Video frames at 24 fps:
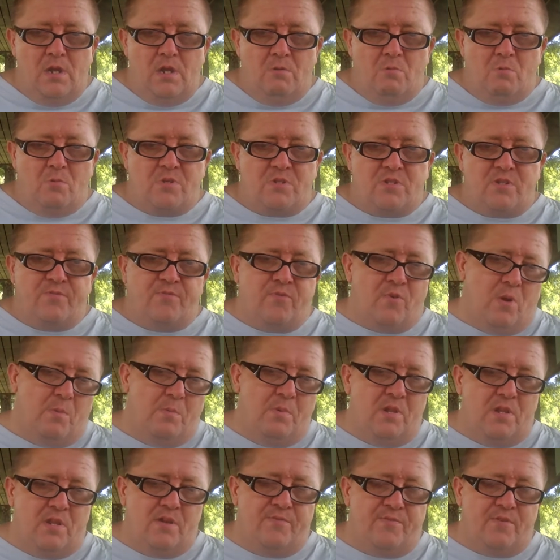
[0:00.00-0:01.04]
What's the
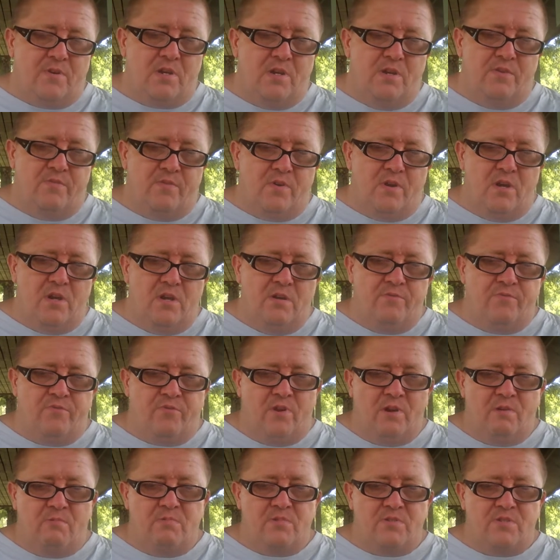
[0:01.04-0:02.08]
formula for converting
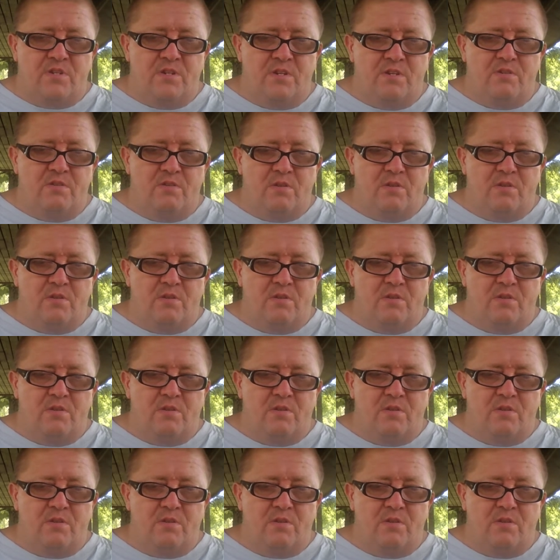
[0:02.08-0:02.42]
frequency